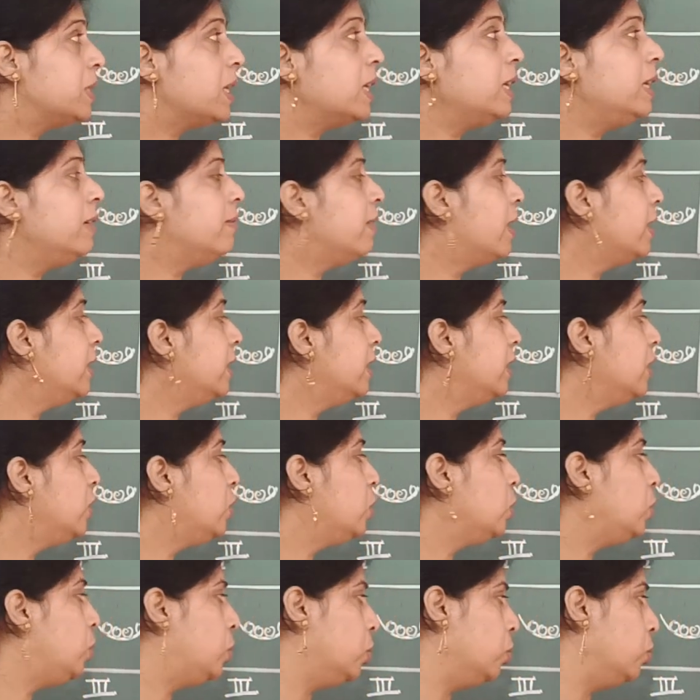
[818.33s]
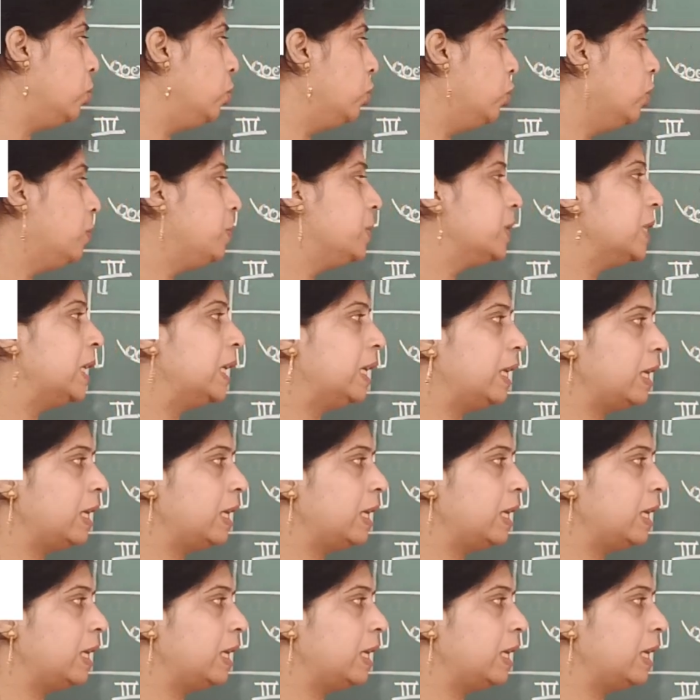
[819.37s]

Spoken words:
are divided into two groups,